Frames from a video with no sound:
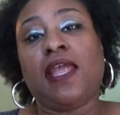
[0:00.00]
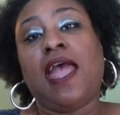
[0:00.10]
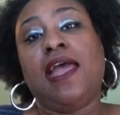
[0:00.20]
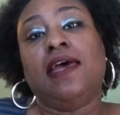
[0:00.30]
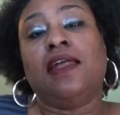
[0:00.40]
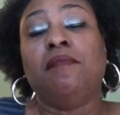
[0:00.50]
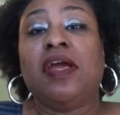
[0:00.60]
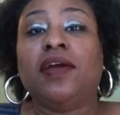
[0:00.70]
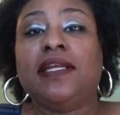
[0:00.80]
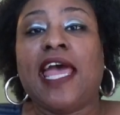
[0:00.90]
And
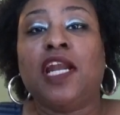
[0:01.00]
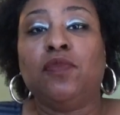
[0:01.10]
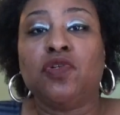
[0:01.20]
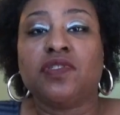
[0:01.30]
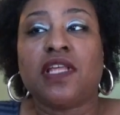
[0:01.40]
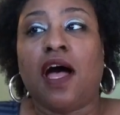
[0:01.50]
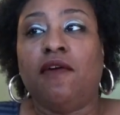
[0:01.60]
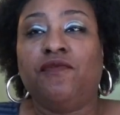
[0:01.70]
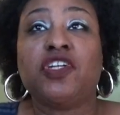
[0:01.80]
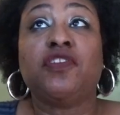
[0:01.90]
American Animals,
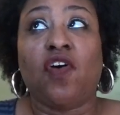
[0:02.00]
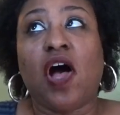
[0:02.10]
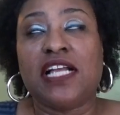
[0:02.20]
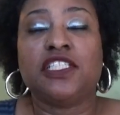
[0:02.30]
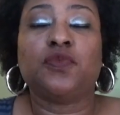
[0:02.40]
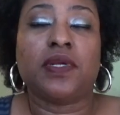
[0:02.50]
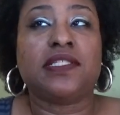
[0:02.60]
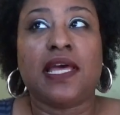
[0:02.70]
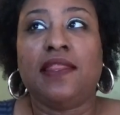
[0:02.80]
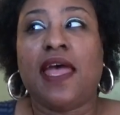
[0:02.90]
first of all, I just want
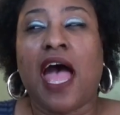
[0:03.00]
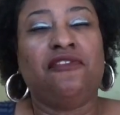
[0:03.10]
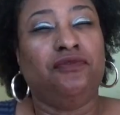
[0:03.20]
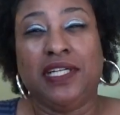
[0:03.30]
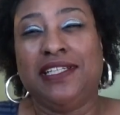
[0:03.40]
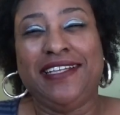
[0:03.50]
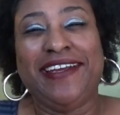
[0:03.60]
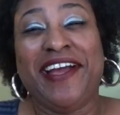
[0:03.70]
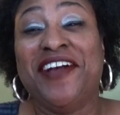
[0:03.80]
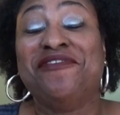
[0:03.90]
to say that I
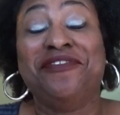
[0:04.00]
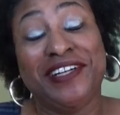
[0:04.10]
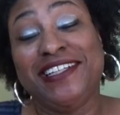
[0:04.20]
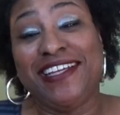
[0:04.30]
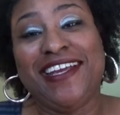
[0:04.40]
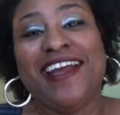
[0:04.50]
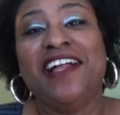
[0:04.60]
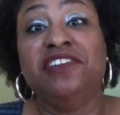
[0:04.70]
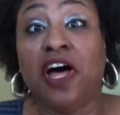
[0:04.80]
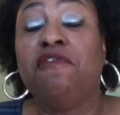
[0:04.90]
really
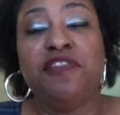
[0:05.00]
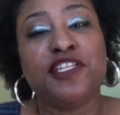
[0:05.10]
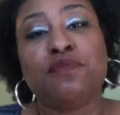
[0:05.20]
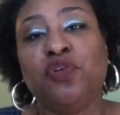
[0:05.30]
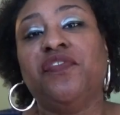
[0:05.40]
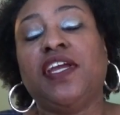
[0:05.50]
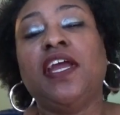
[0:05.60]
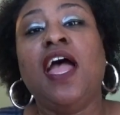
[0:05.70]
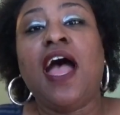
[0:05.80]
love this movie.